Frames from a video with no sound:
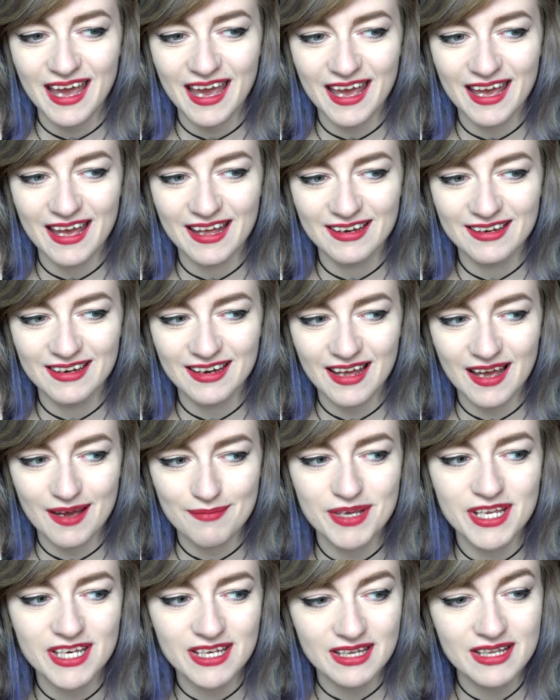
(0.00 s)
And I
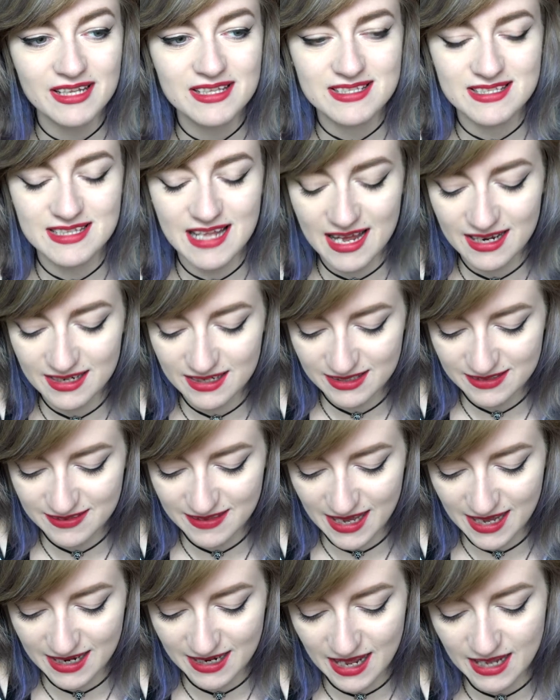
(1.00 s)
mean, it's not
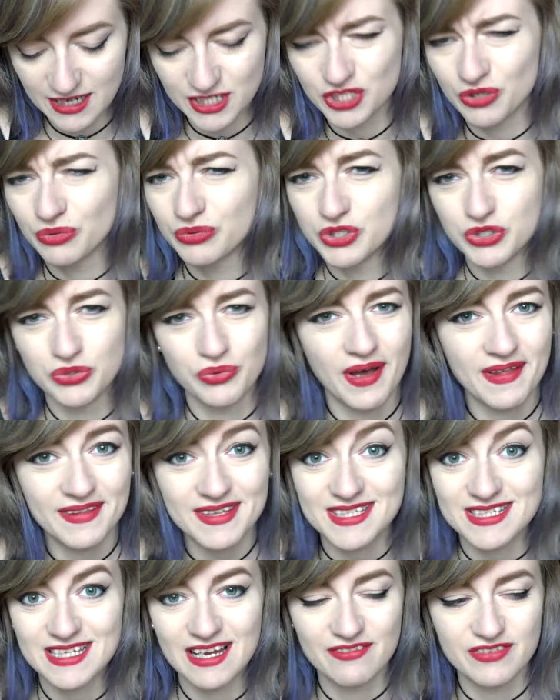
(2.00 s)
that I don't do
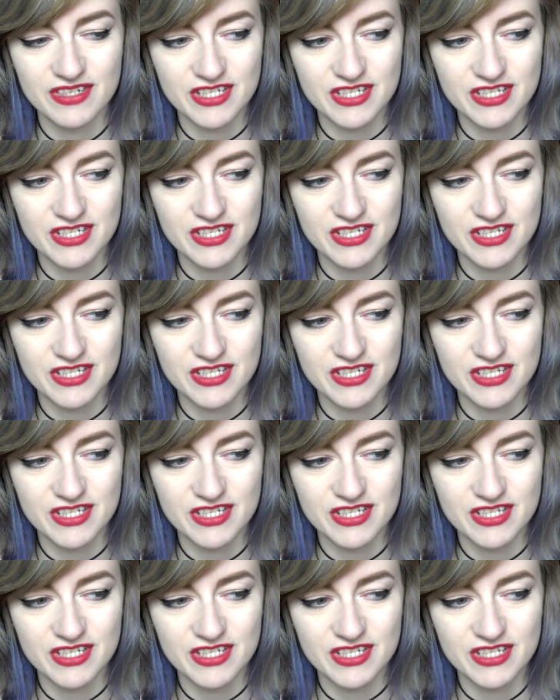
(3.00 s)
other stuff,